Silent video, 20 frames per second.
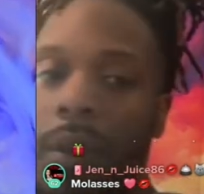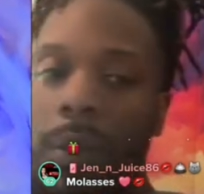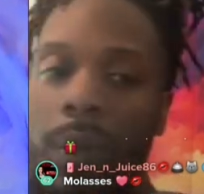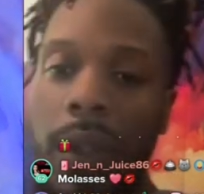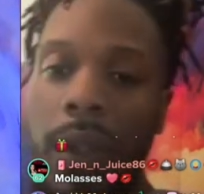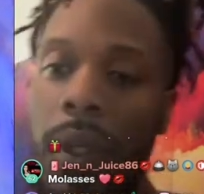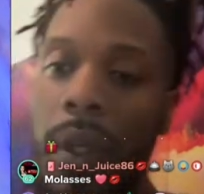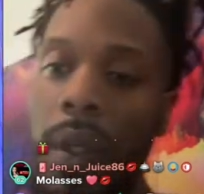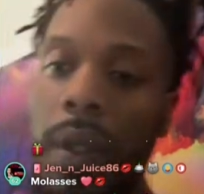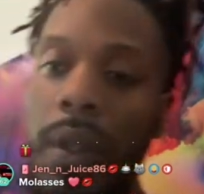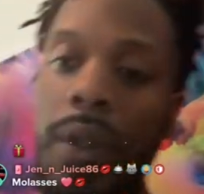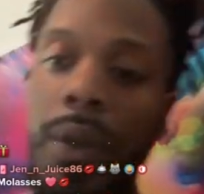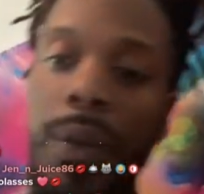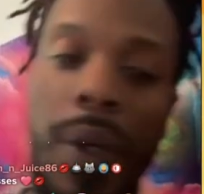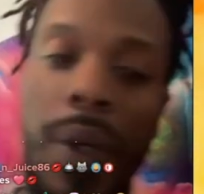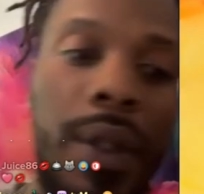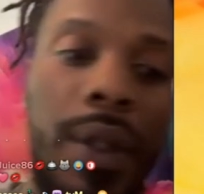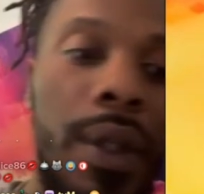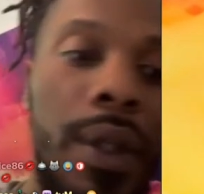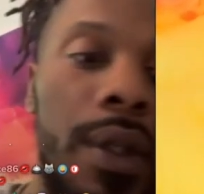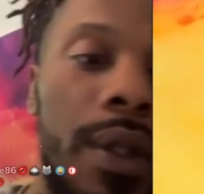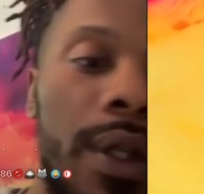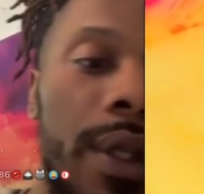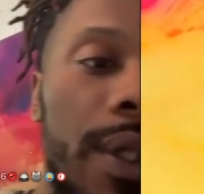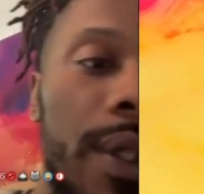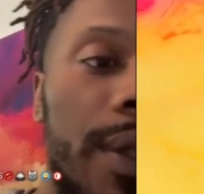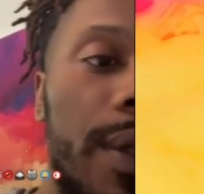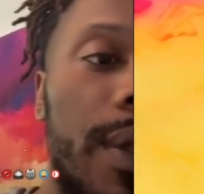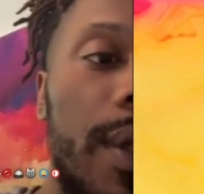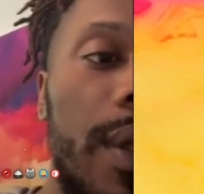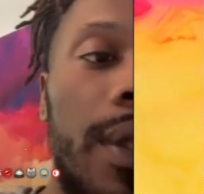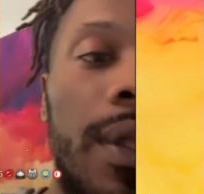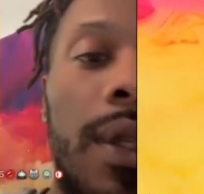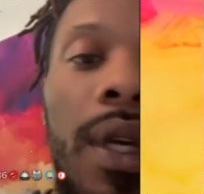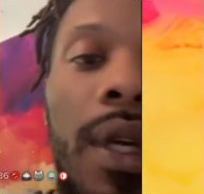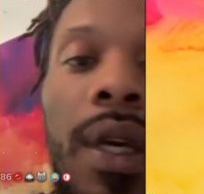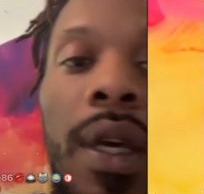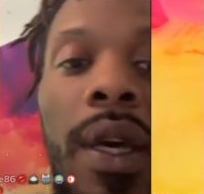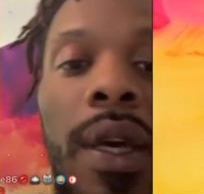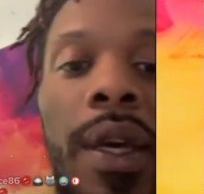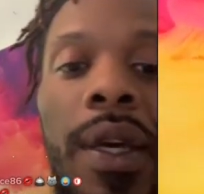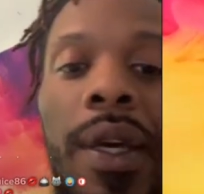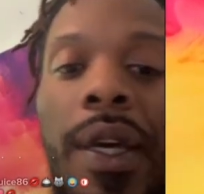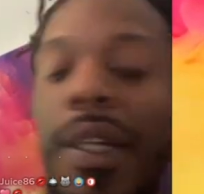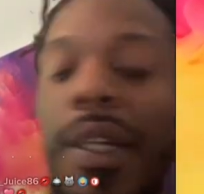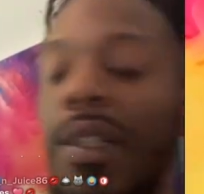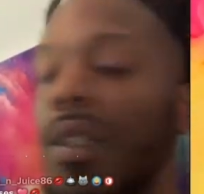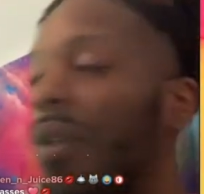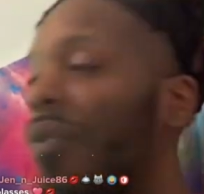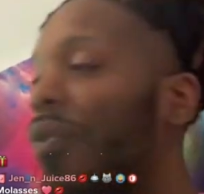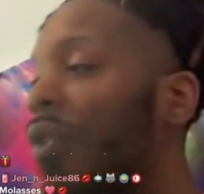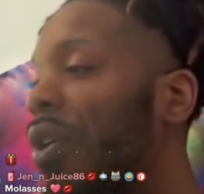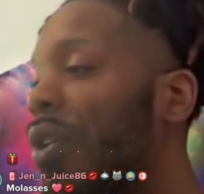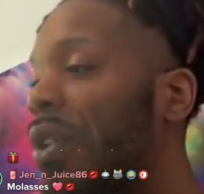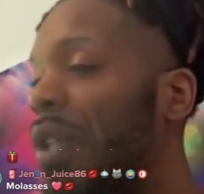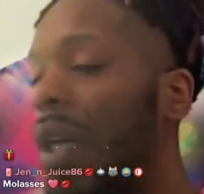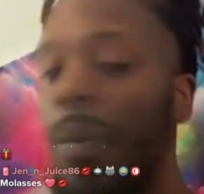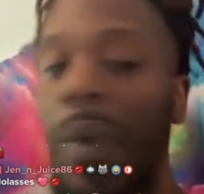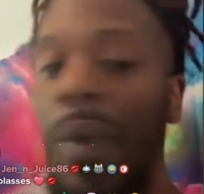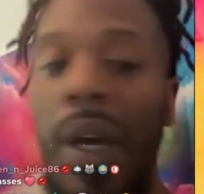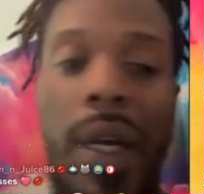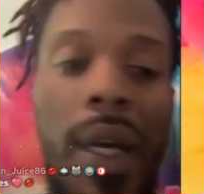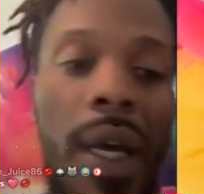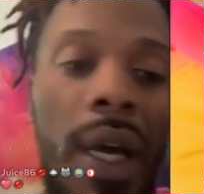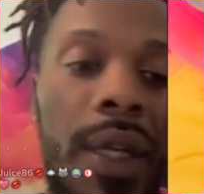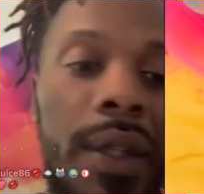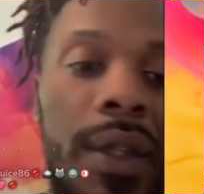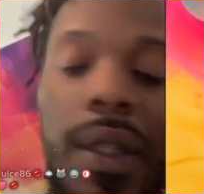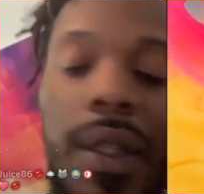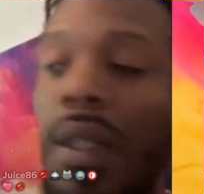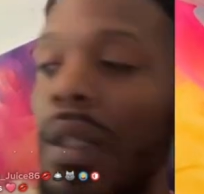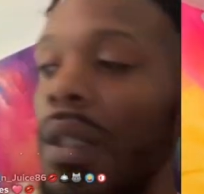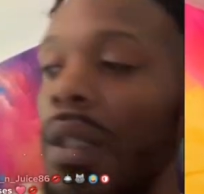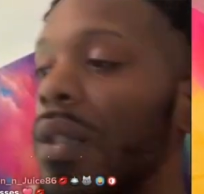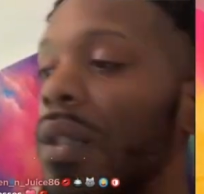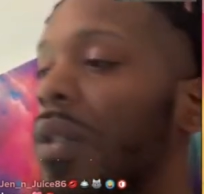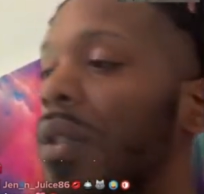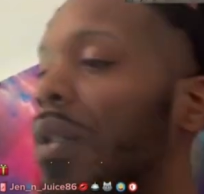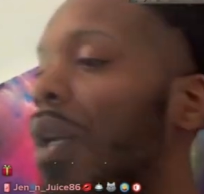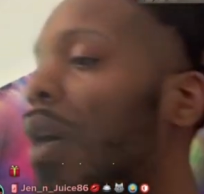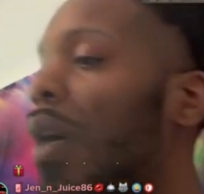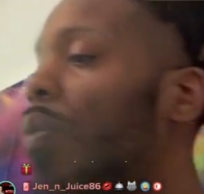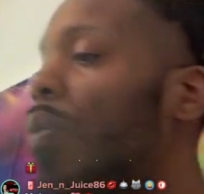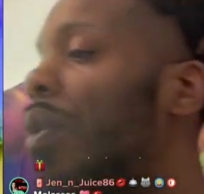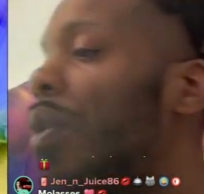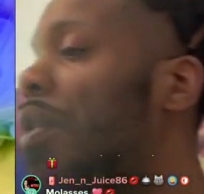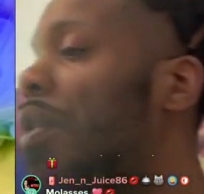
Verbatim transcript: with colors right now. Like I said, it's the first time I got these. I wanted